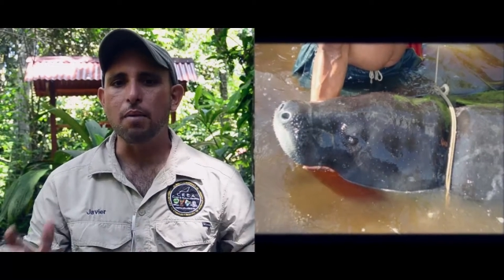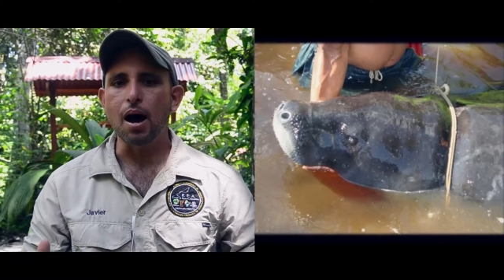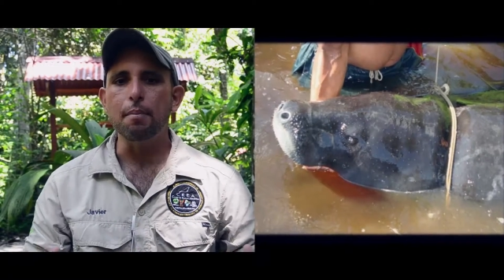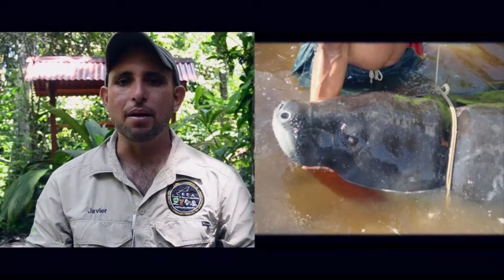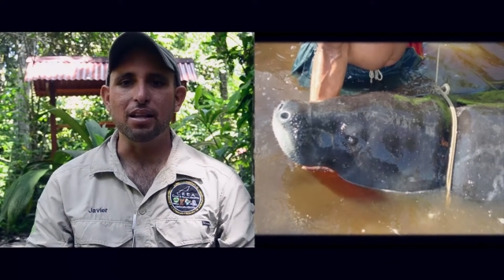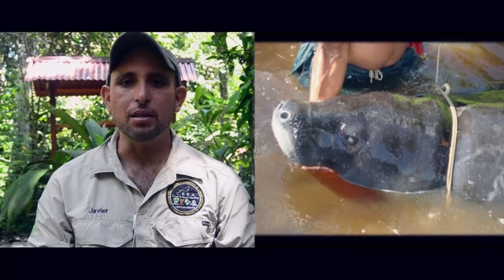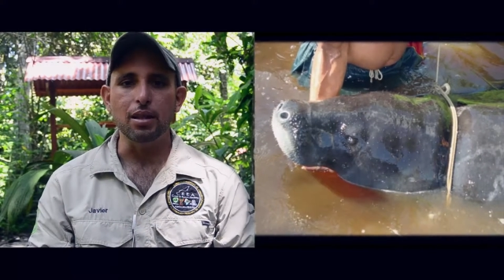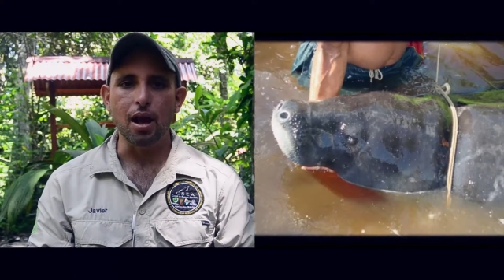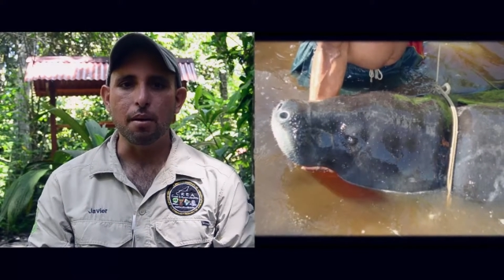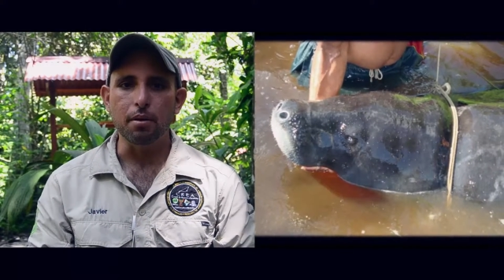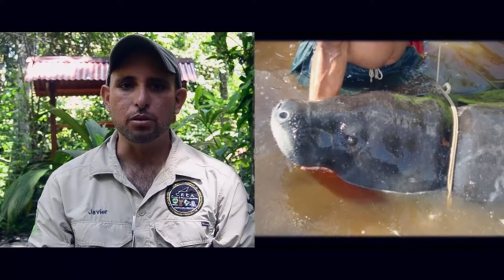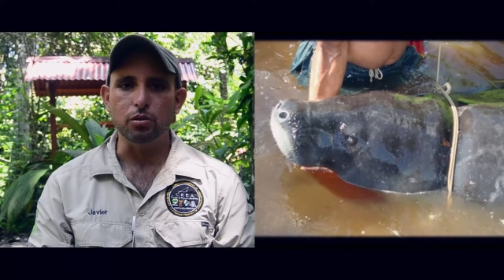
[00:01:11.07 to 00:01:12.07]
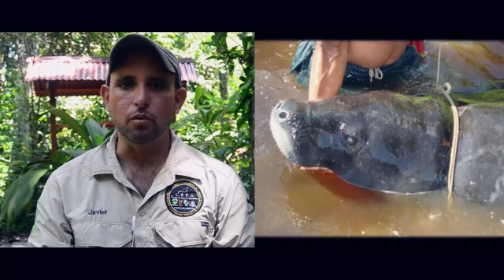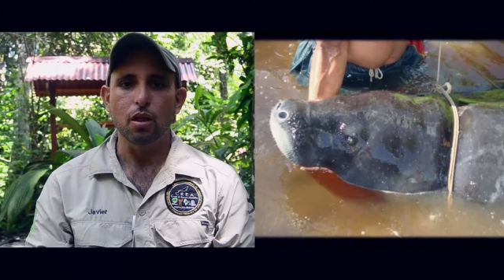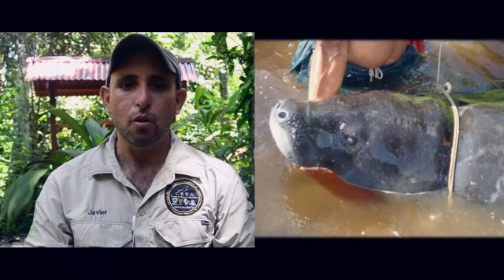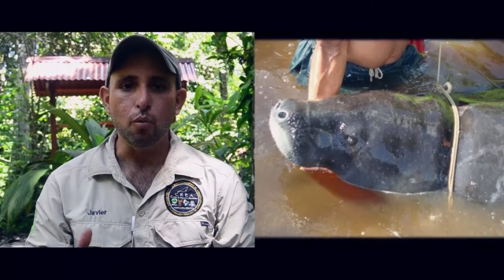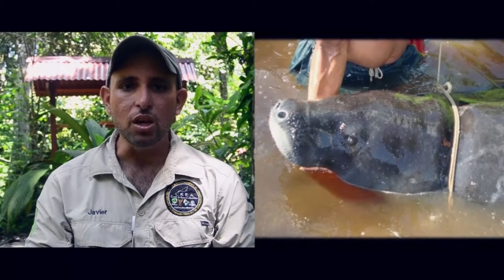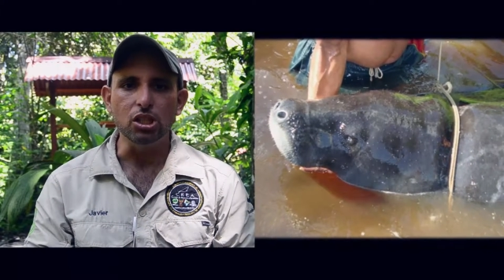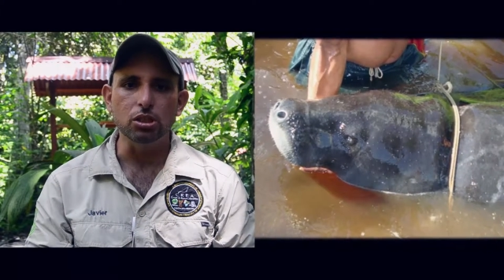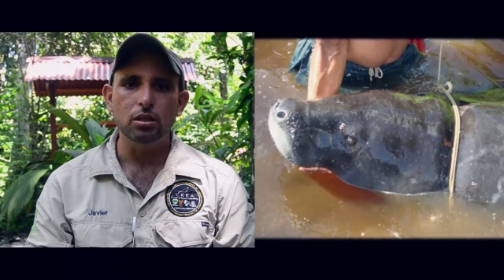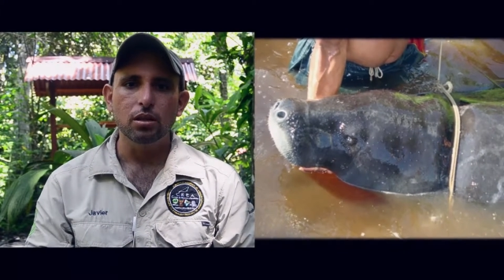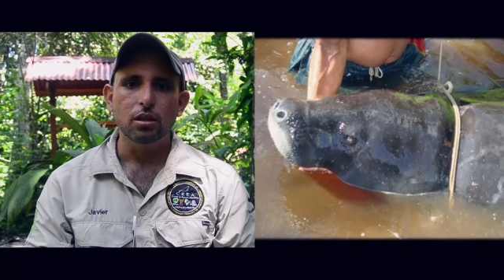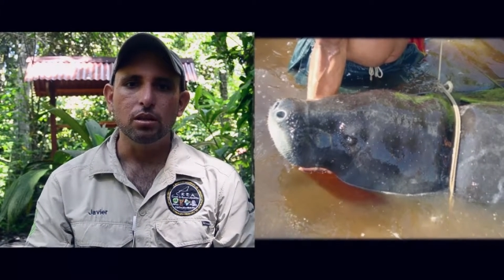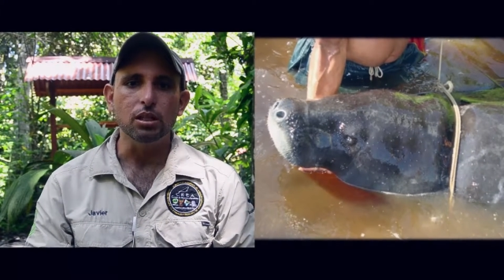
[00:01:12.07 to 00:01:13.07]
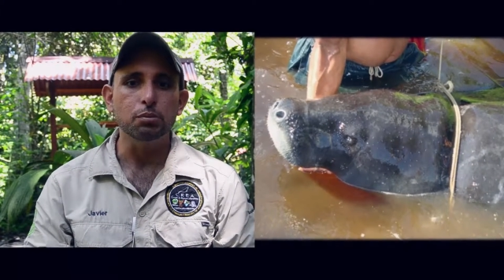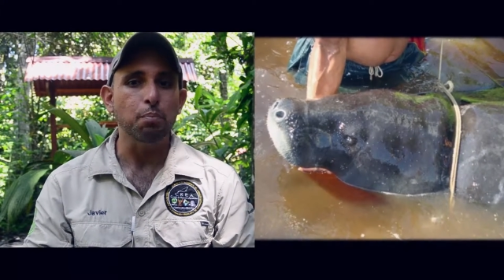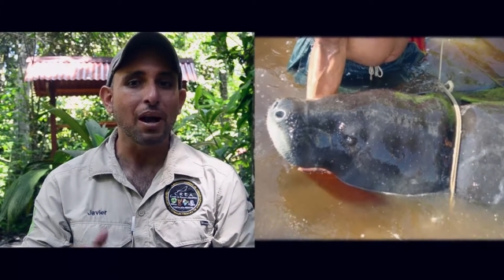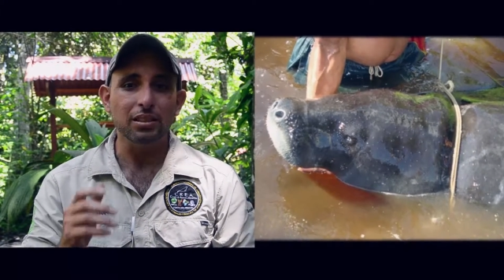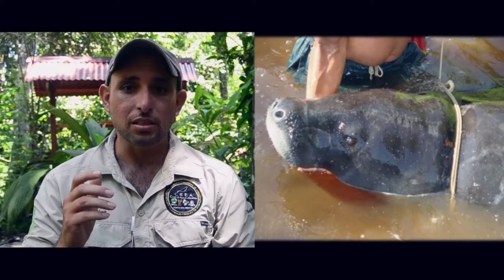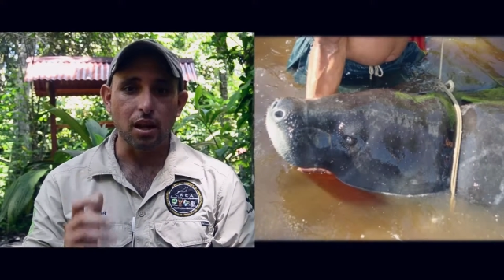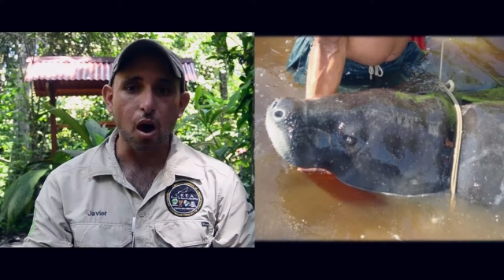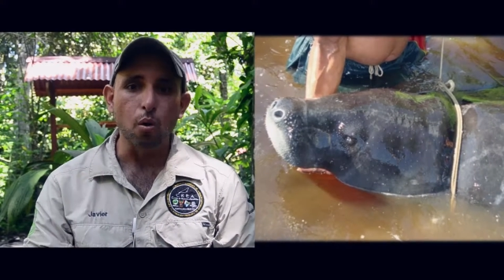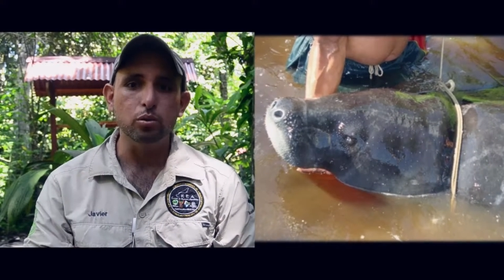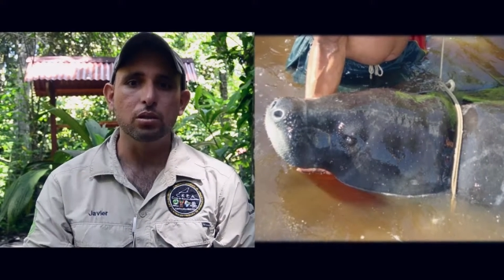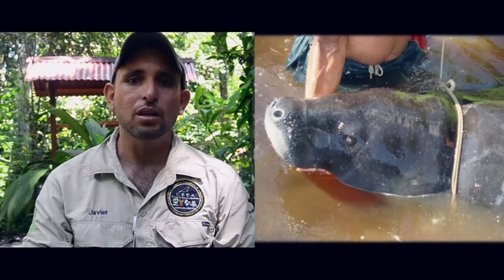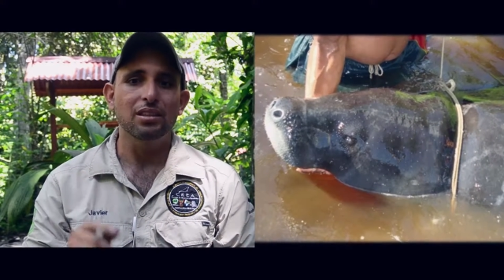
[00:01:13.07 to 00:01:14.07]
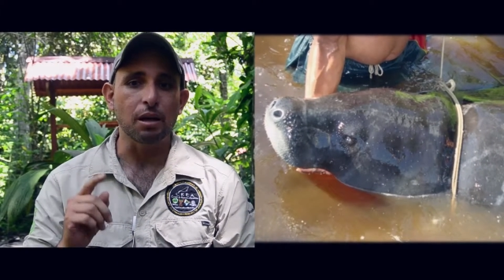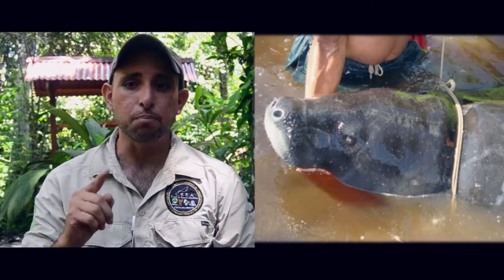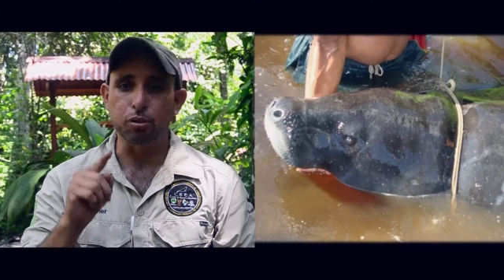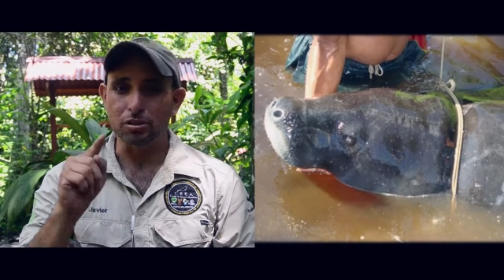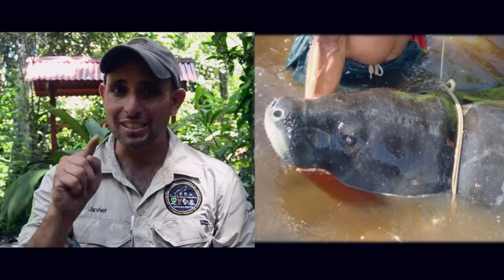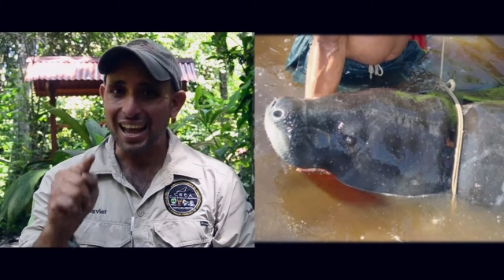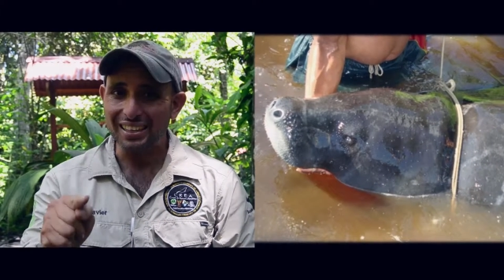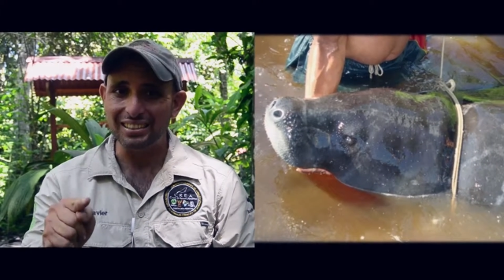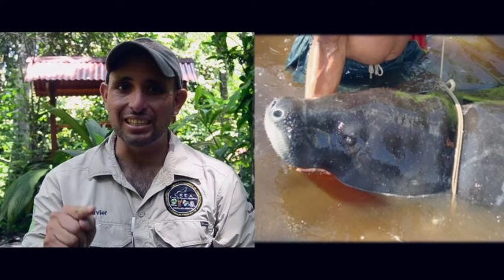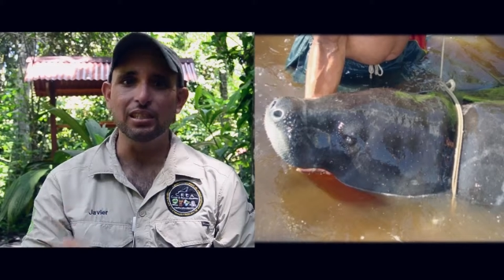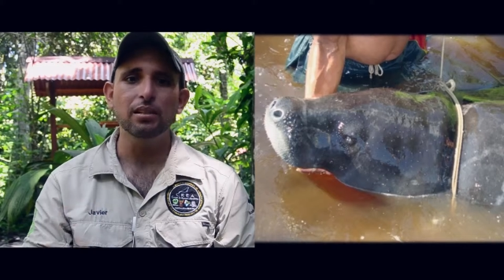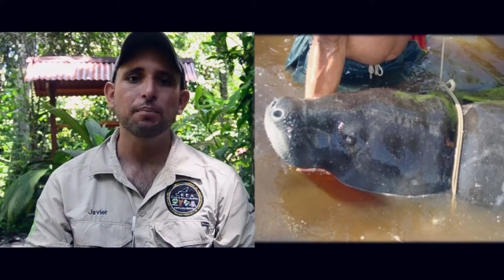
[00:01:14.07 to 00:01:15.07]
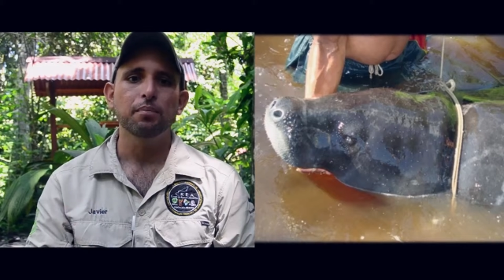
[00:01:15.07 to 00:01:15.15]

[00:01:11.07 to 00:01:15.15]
mammal in the Amazon, which, despite laws that protect it,